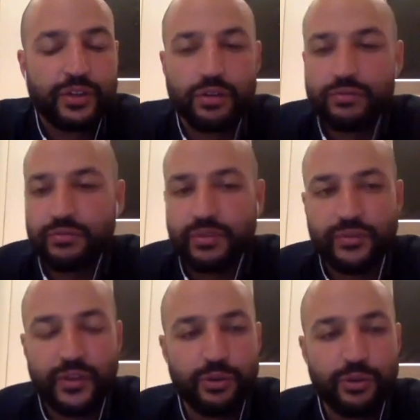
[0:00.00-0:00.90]
So
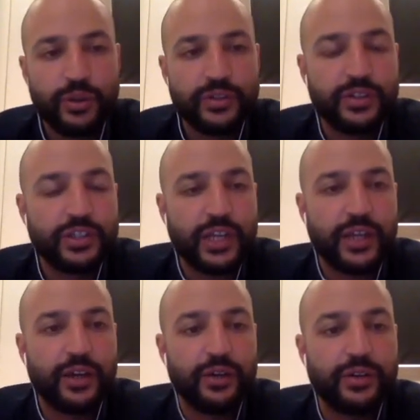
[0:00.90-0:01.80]
if anyone wants to
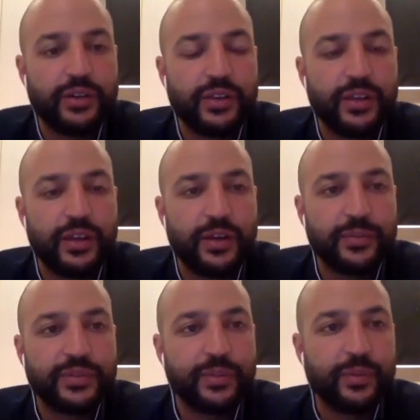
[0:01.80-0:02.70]
check out
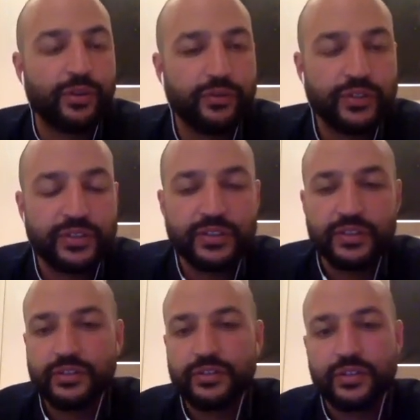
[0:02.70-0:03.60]
some of the
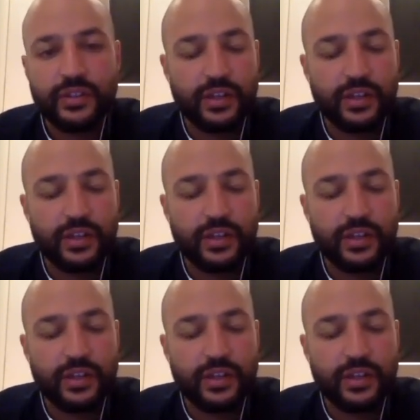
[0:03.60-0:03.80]
references,